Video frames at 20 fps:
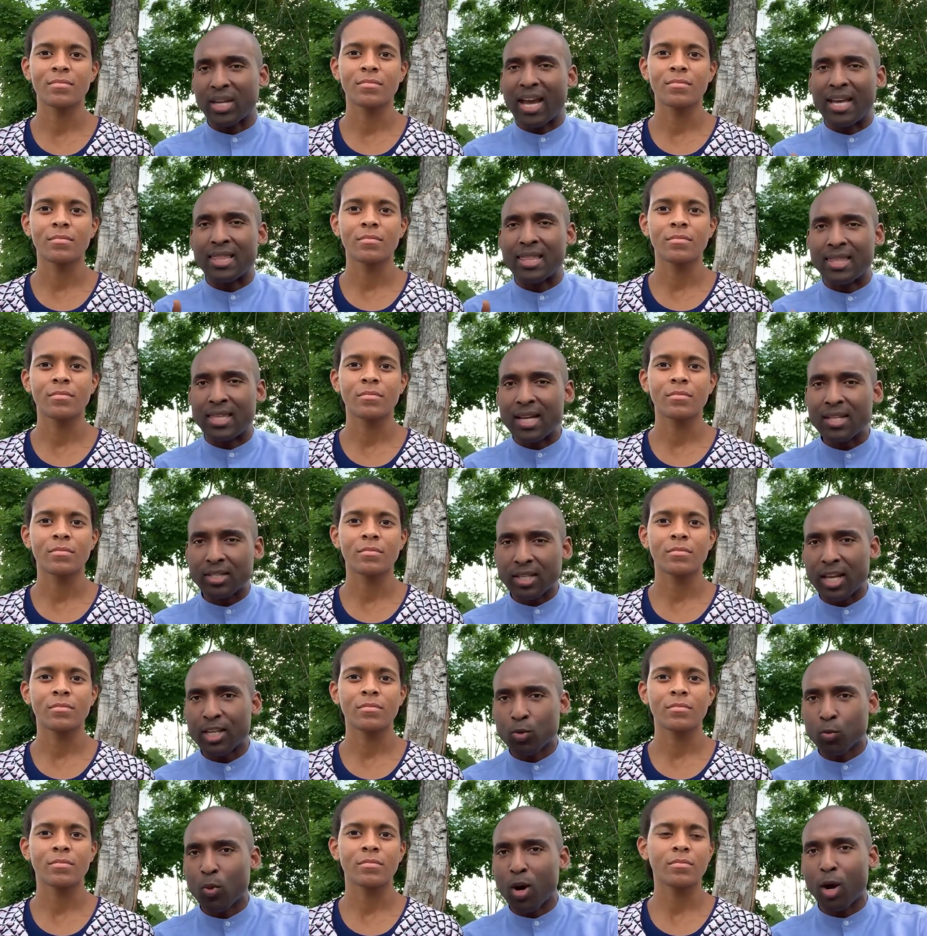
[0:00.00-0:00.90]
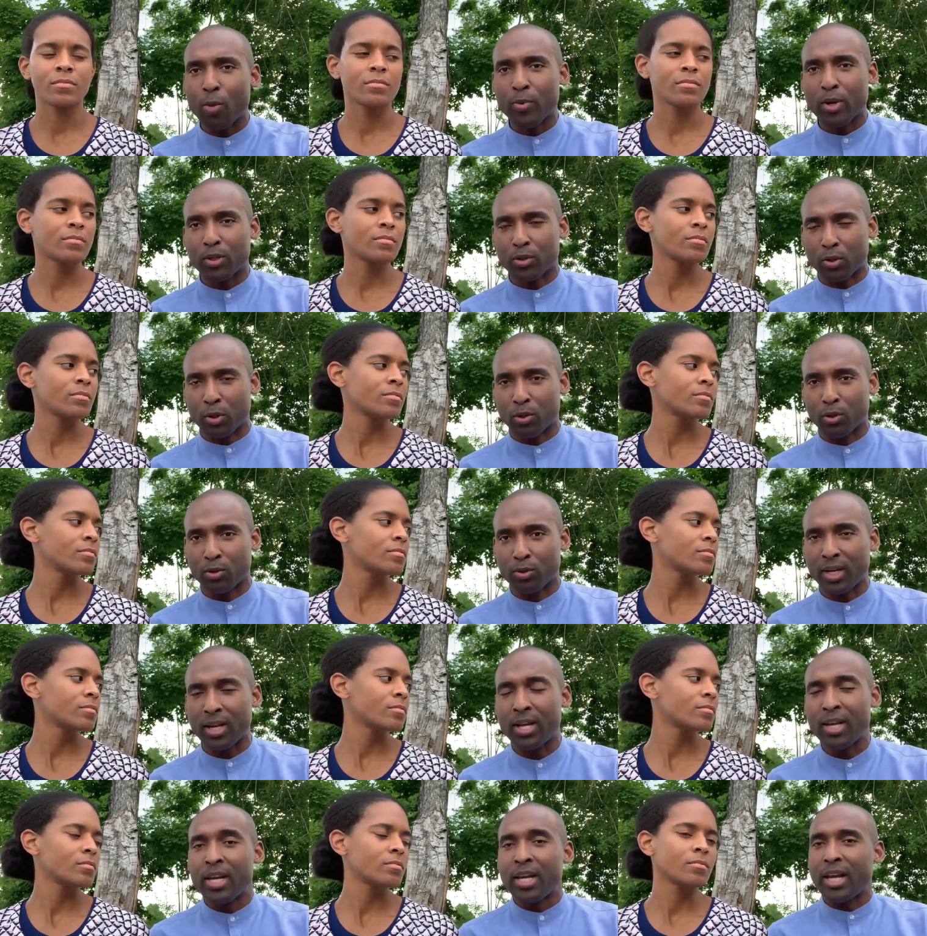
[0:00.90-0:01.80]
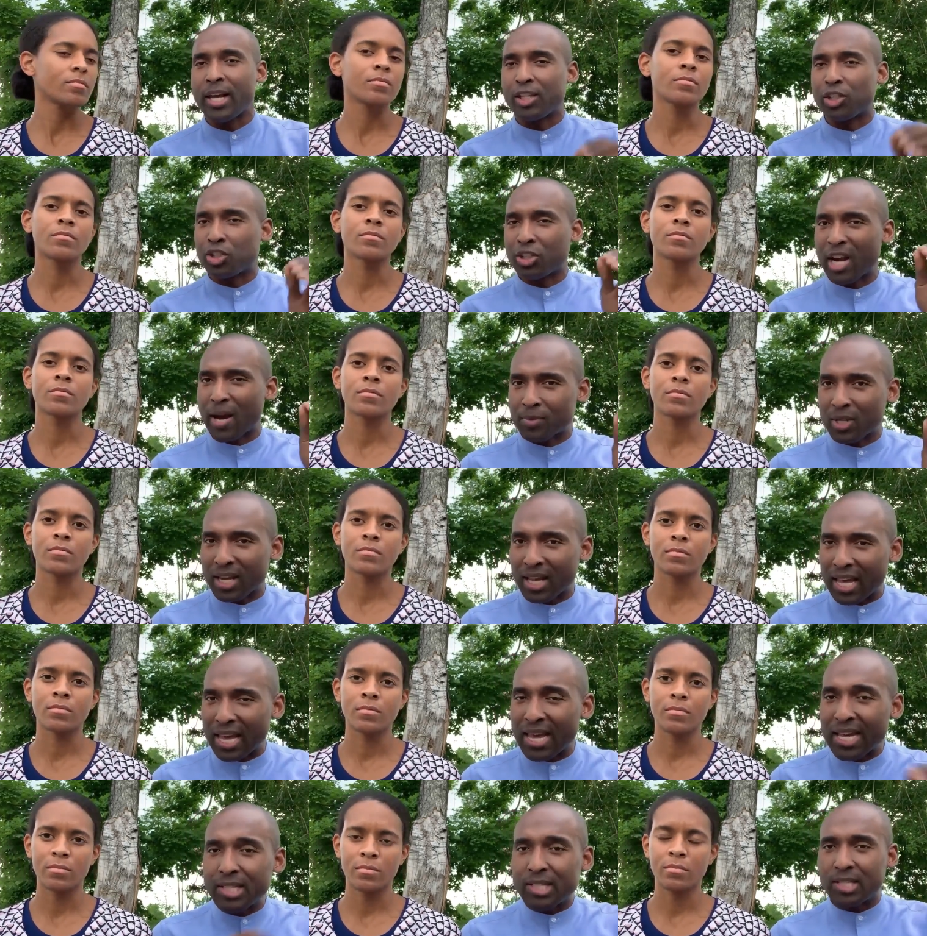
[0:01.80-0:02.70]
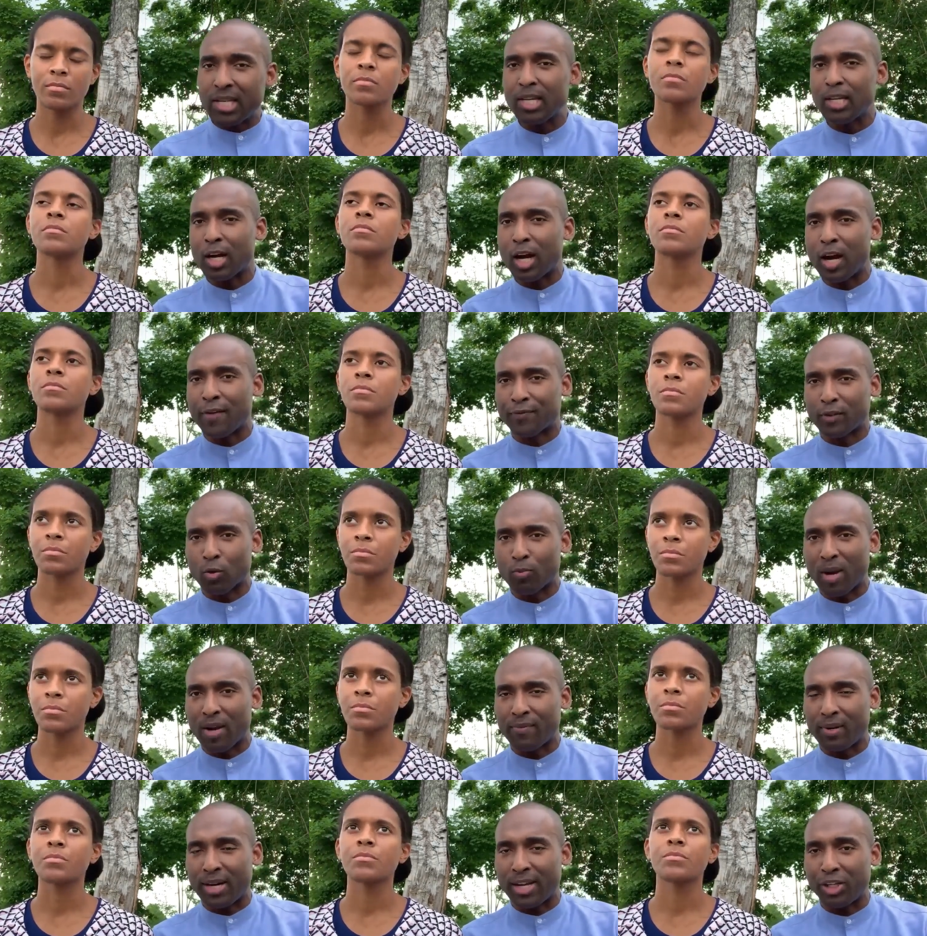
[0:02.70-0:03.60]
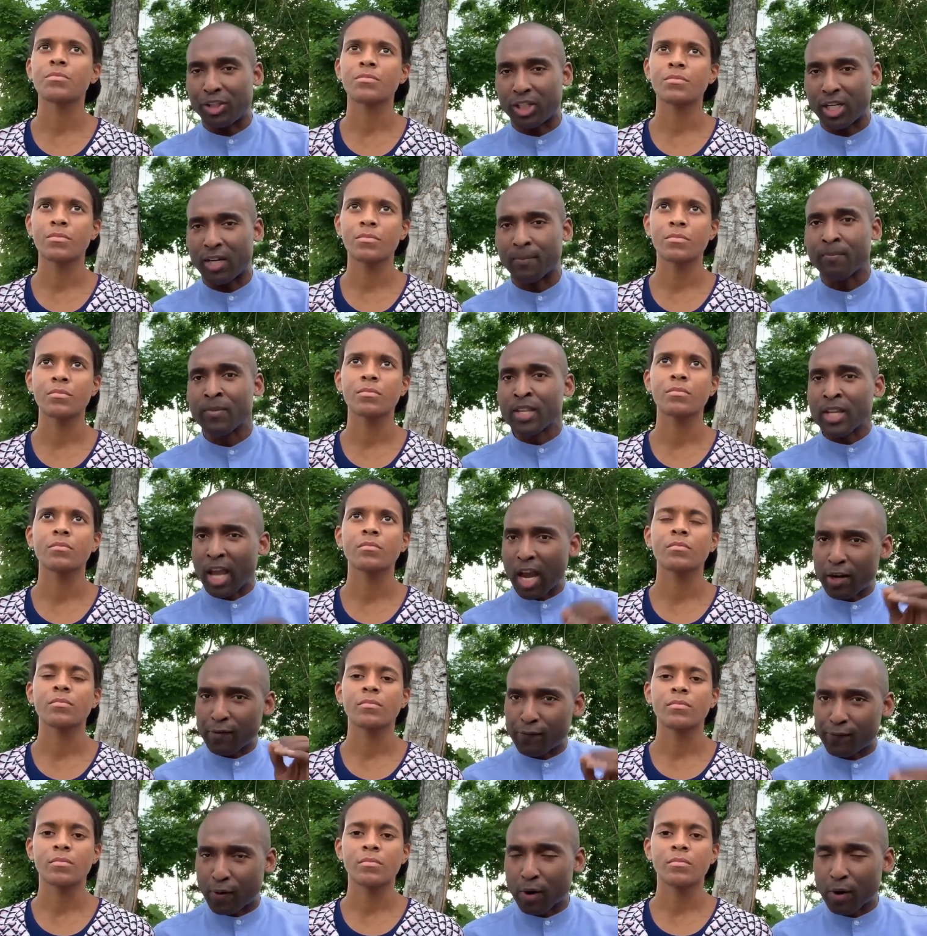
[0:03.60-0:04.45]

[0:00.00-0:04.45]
Speaker 1: And this is what we're told in chapter 18 of the Revelation and